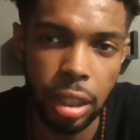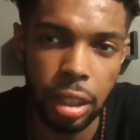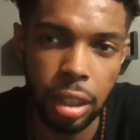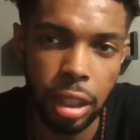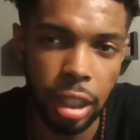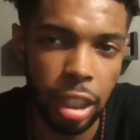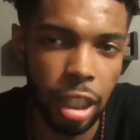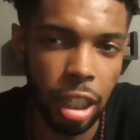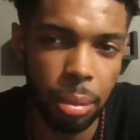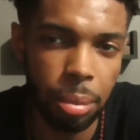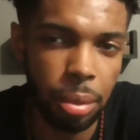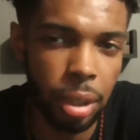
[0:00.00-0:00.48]

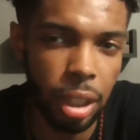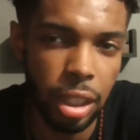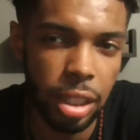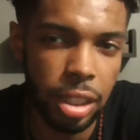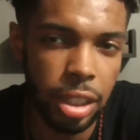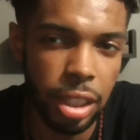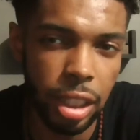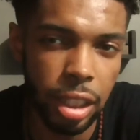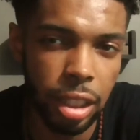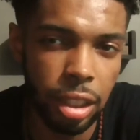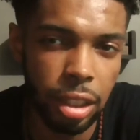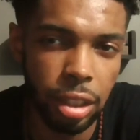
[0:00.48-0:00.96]
And I'm not
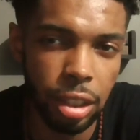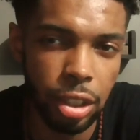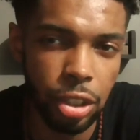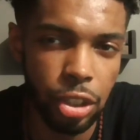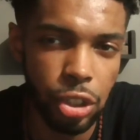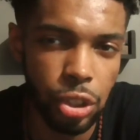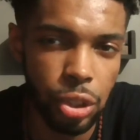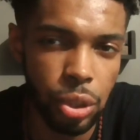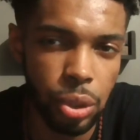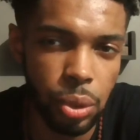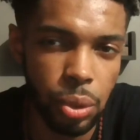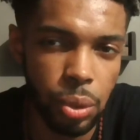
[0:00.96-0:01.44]
saying that
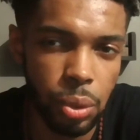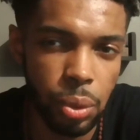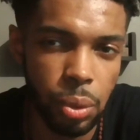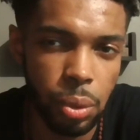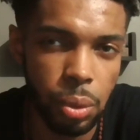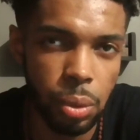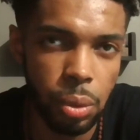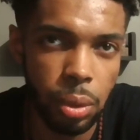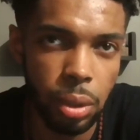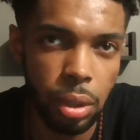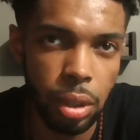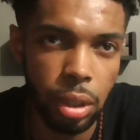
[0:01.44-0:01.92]

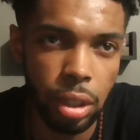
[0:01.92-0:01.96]
you